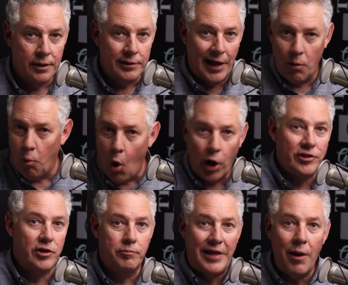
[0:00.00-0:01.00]
They want
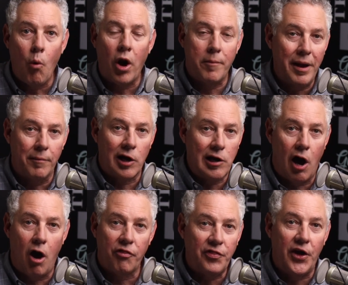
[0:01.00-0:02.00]
to be able to
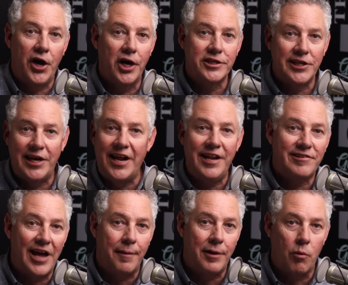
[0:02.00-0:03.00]
call thugs in
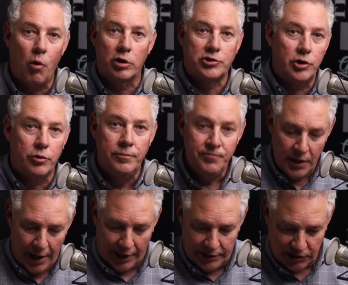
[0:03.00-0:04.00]
anytime they want to
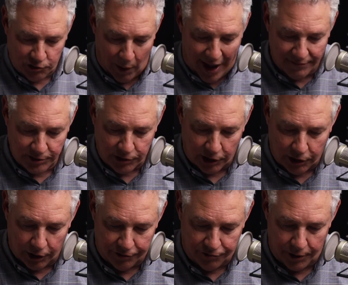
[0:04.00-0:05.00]
and just ravage the
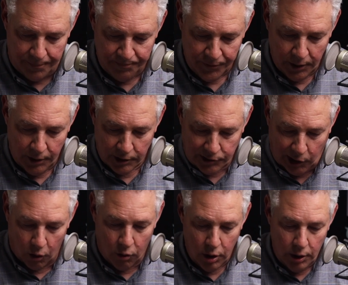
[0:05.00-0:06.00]
country.
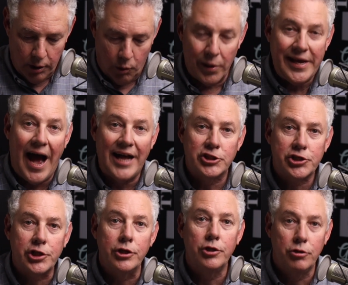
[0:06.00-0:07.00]
So we got
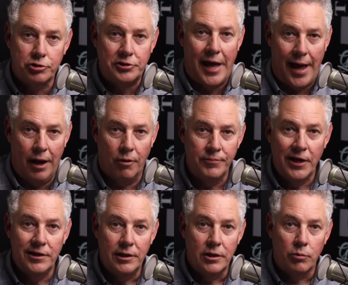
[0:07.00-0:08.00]
schools now
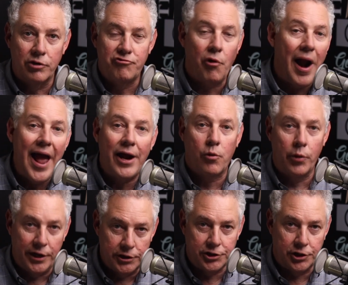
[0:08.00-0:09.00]
with drag
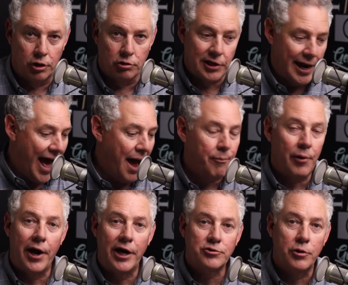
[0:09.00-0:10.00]
queen shows, libraries